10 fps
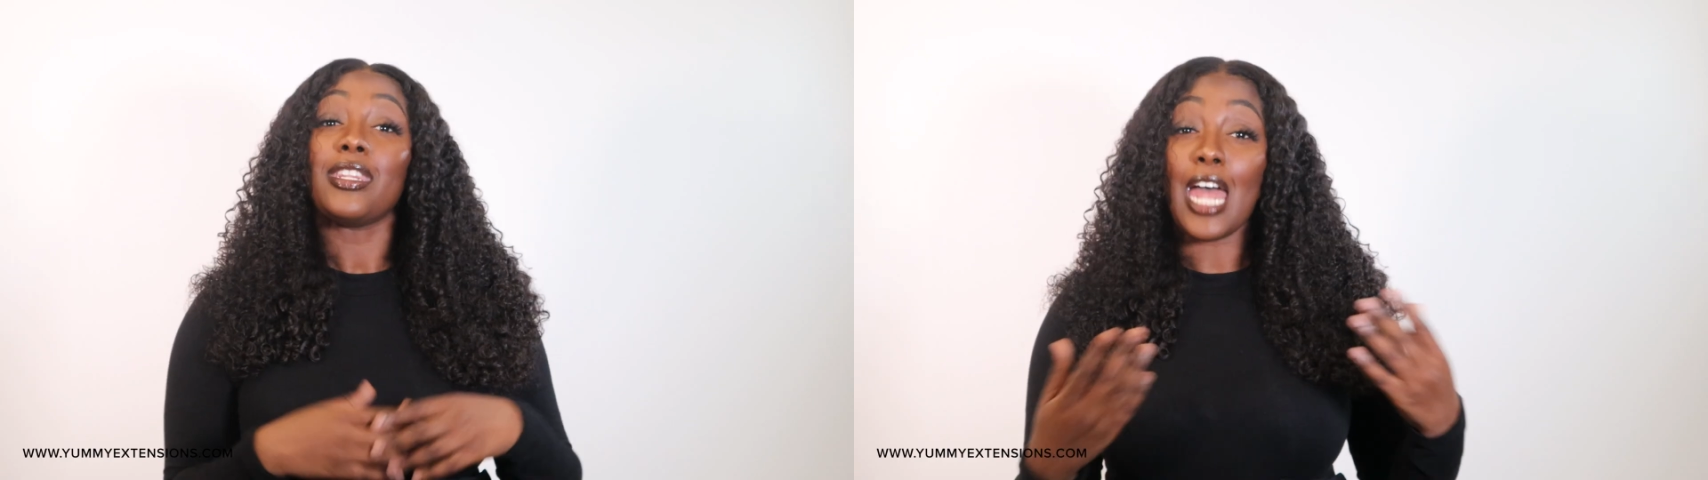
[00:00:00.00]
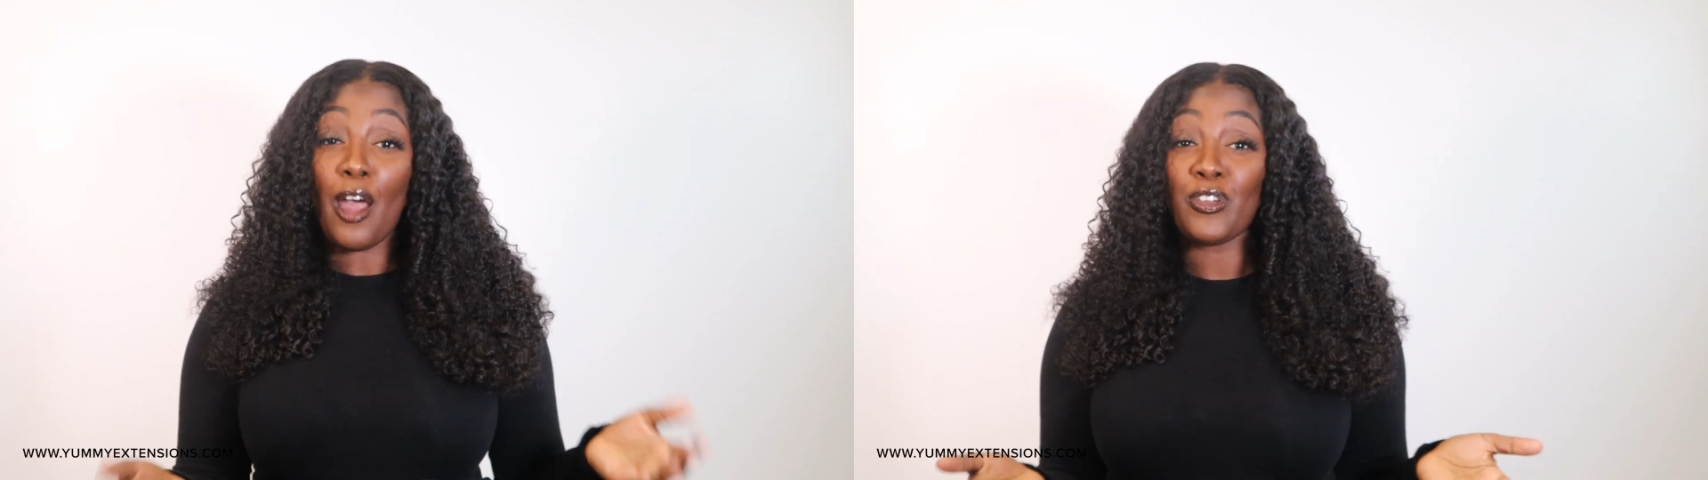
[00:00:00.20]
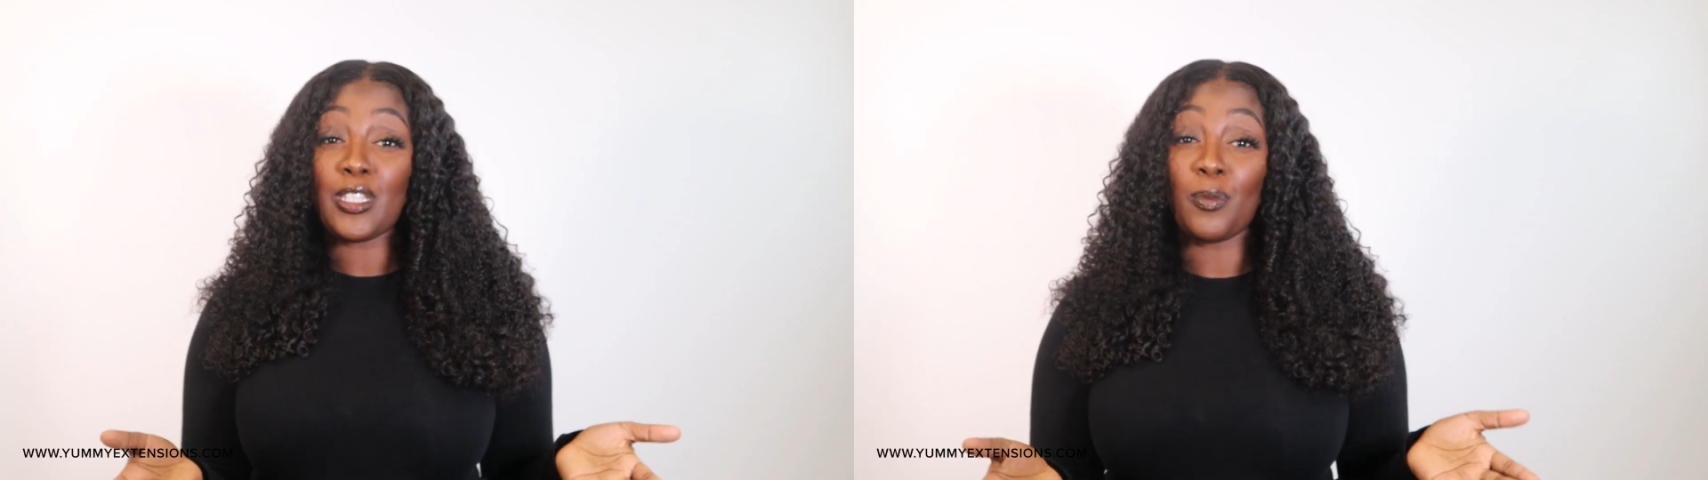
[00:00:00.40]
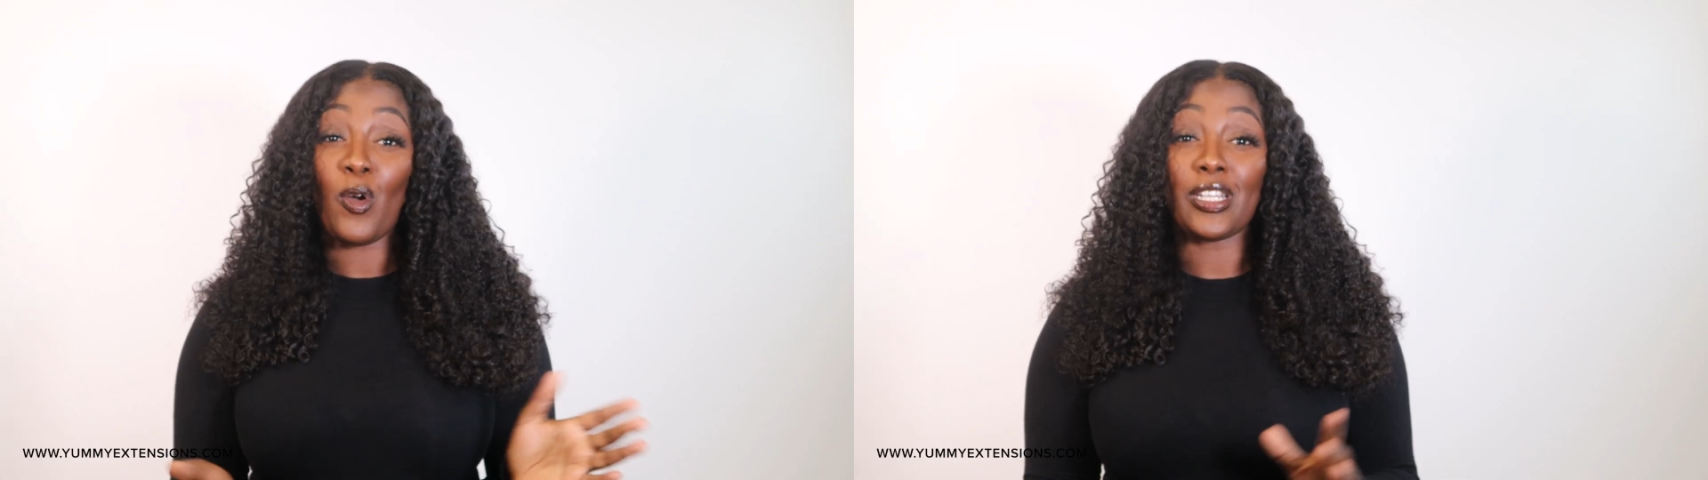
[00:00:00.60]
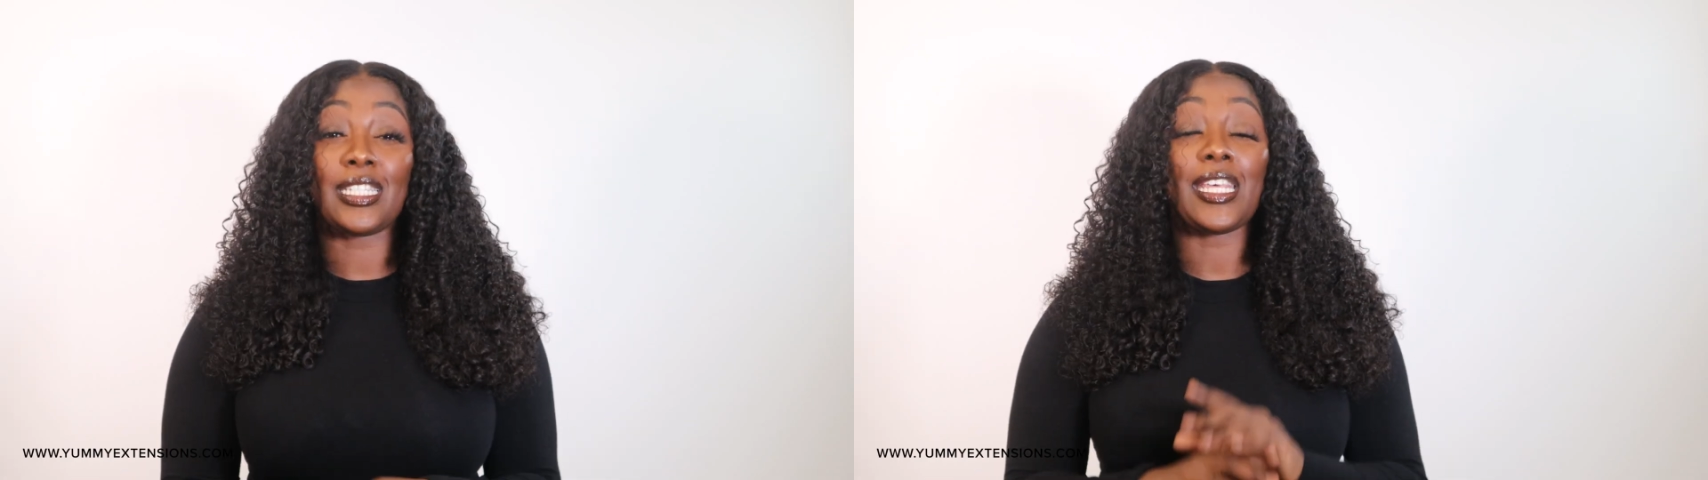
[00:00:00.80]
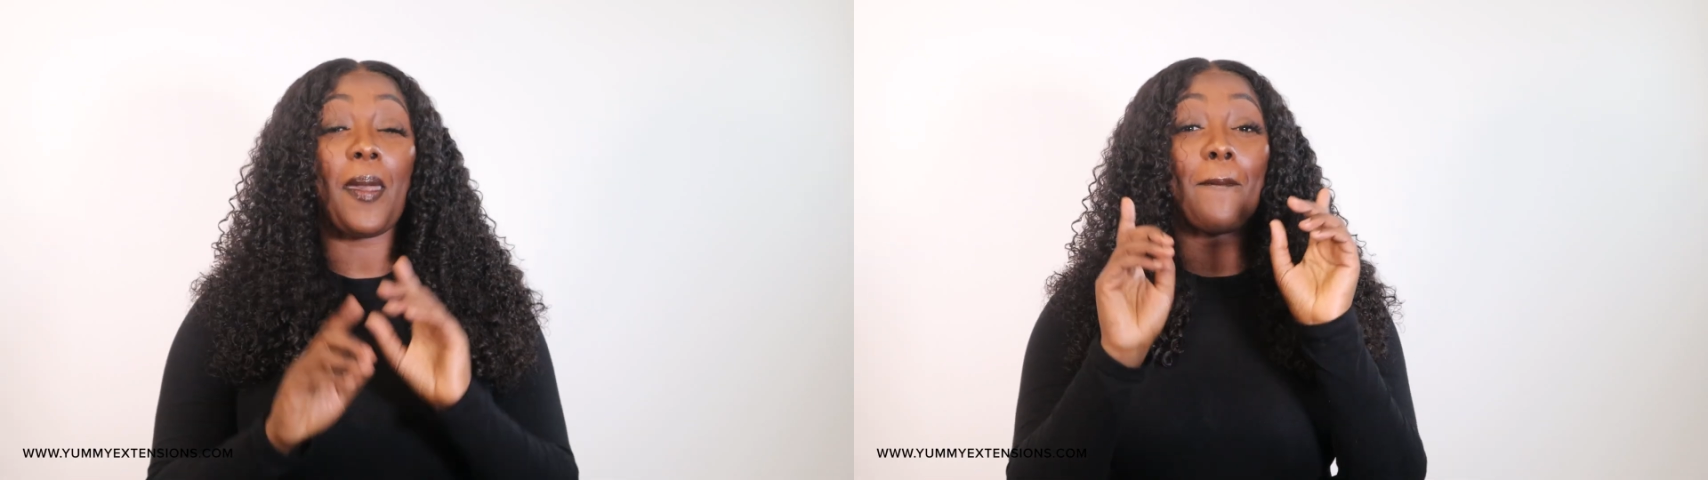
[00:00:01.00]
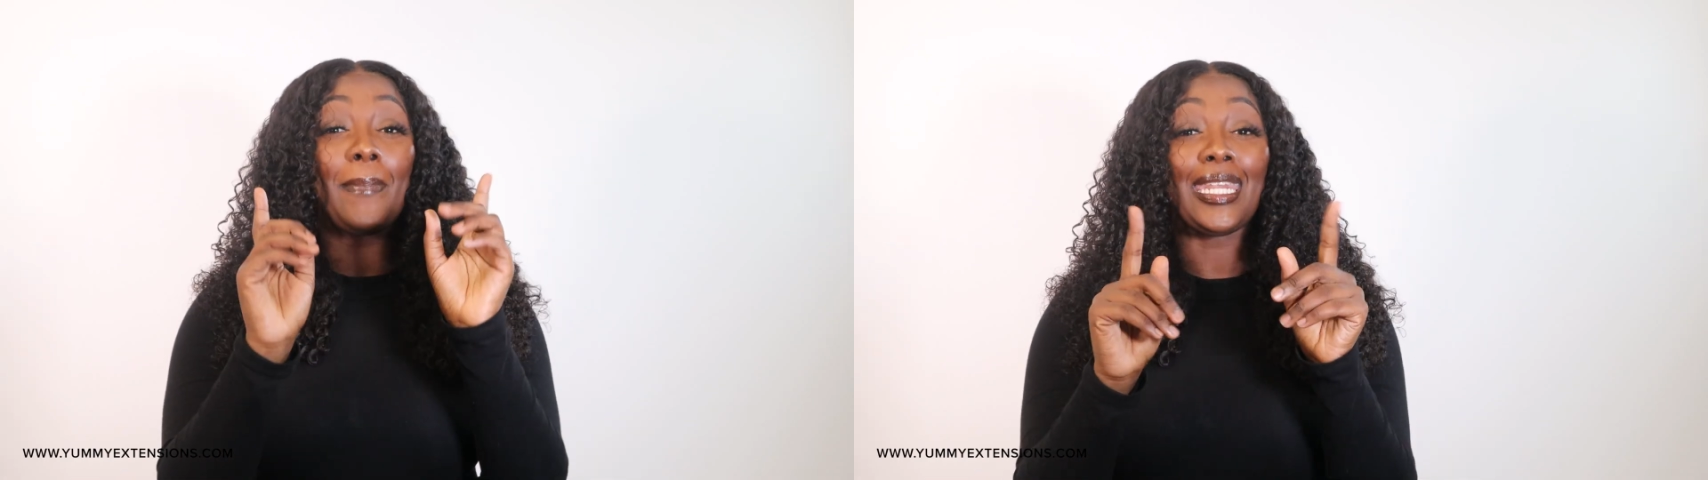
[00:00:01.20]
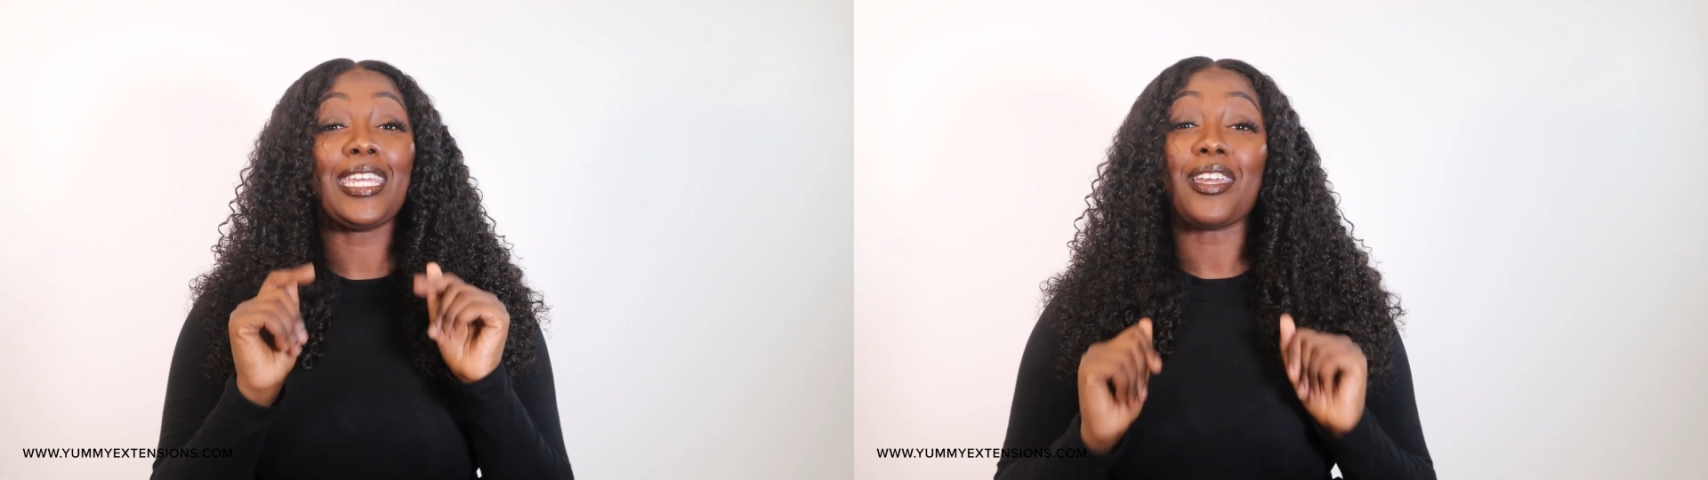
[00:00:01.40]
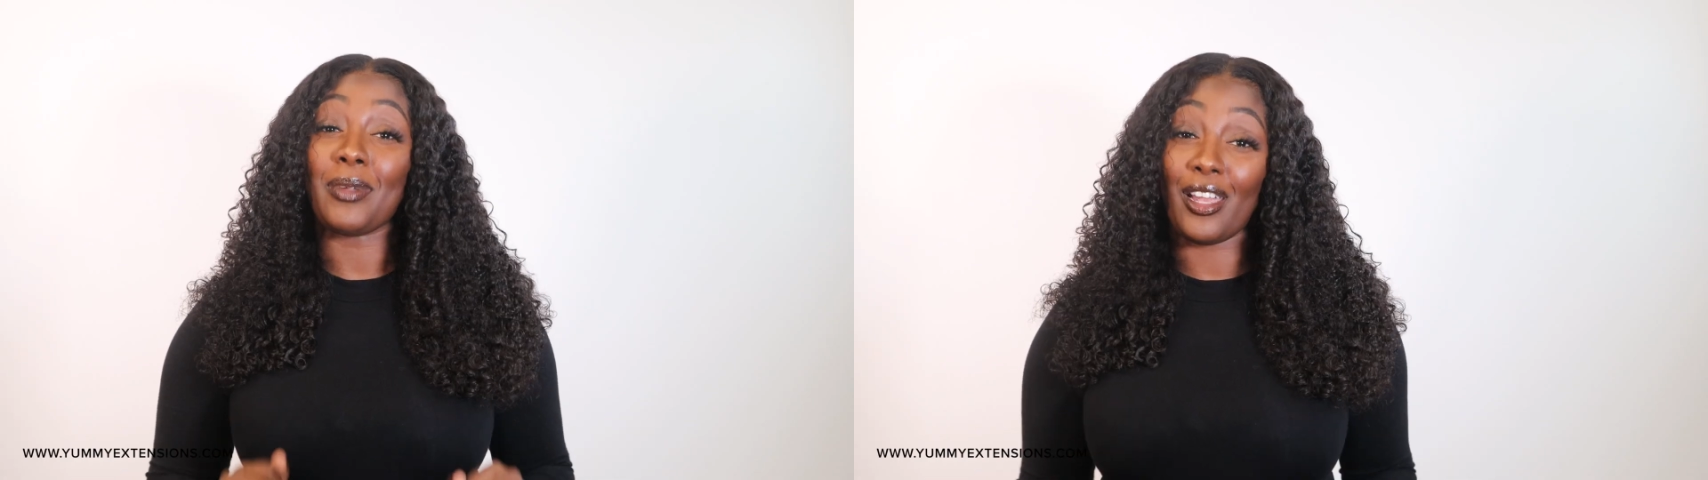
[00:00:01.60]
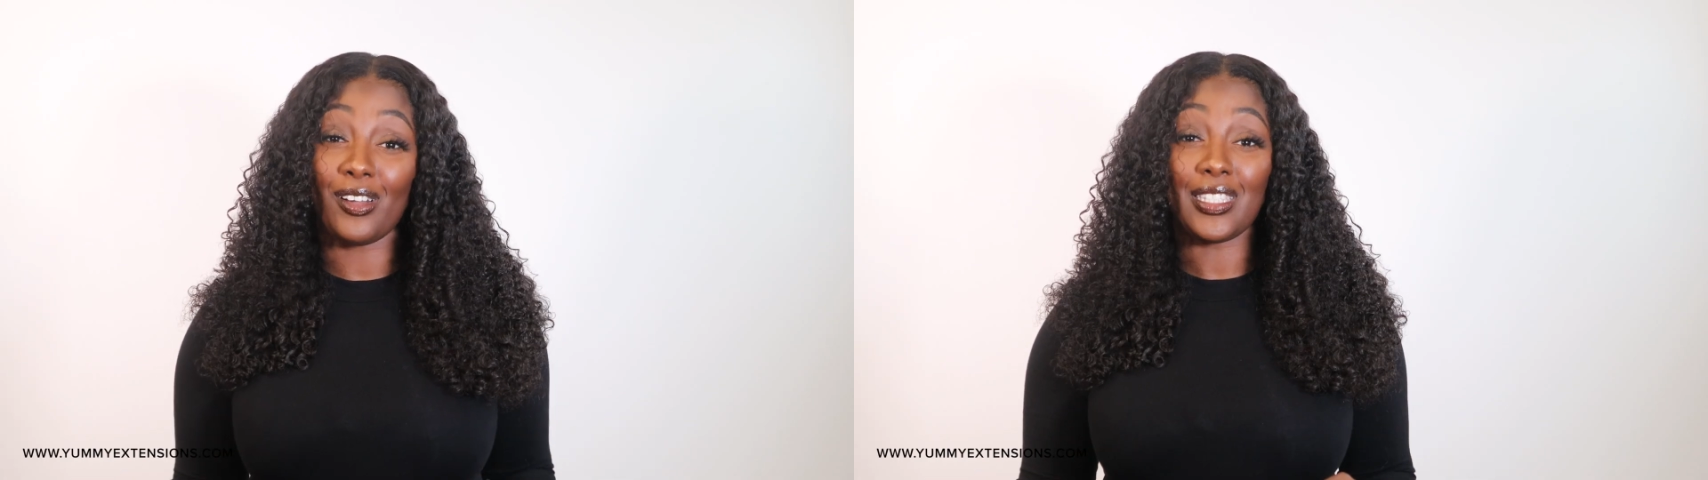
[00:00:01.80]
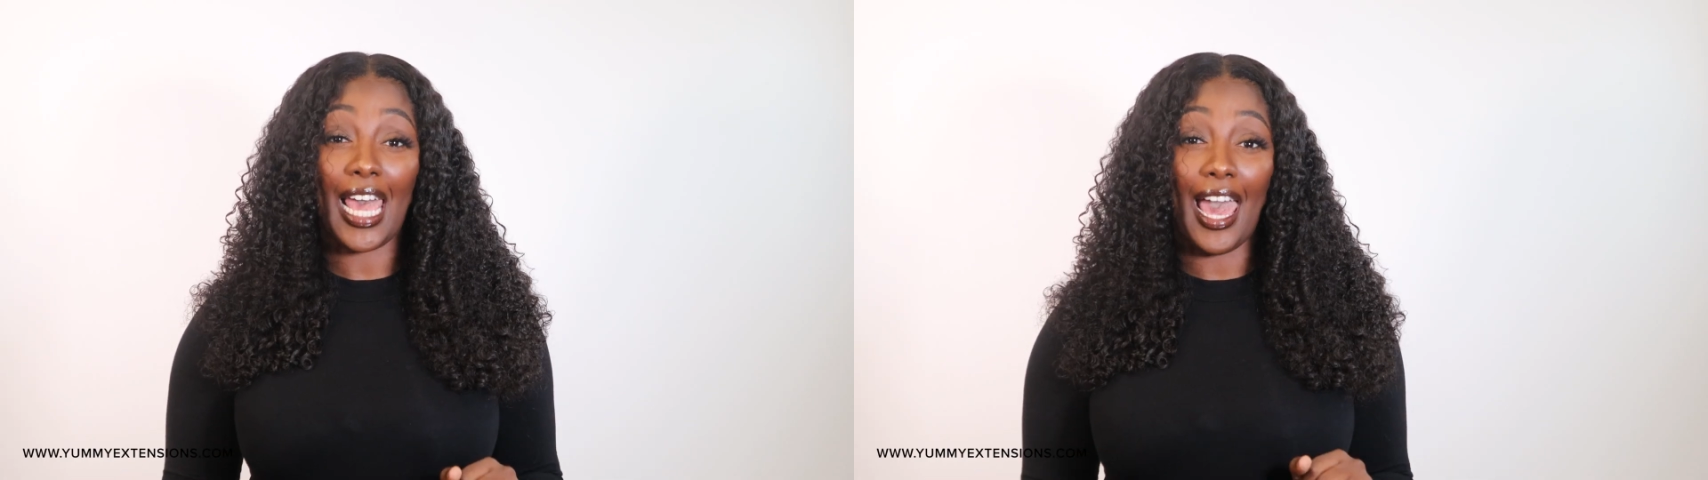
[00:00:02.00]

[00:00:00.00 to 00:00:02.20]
Now for some questions that many yummy girls